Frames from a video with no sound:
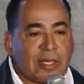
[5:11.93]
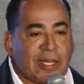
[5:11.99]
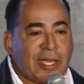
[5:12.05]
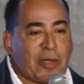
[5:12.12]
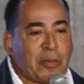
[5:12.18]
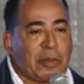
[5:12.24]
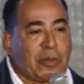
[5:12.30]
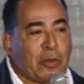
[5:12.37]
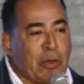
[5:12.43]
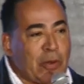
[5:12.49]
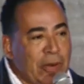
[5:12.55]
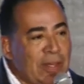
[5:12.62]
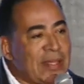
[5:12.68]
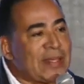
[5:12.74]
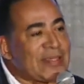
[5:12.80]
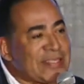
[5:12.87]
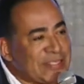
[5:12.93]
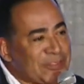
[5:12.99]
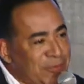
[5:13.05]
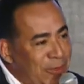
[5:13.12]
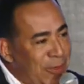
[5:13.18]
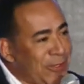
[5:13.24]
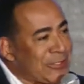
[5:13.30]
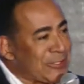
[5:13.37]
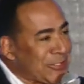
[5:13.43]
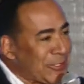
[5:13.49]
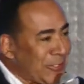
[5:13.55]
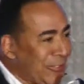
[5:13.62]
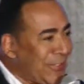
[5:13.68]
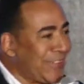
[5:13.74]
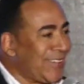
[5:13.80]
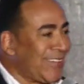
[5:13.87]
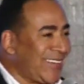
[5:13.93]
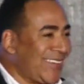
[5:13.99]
and we were already dysfunctional